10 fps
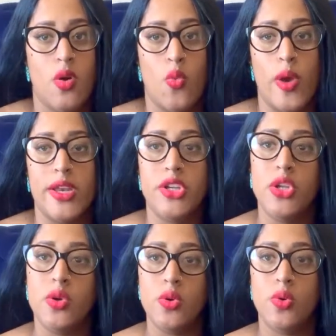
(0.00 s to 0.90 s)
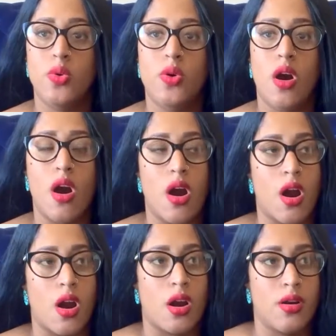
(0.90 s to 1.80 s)
When you
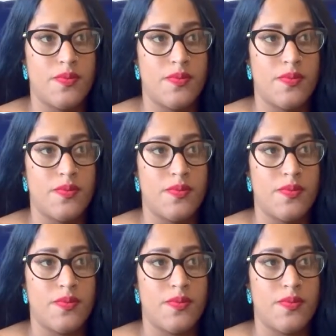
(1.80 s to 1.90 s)
are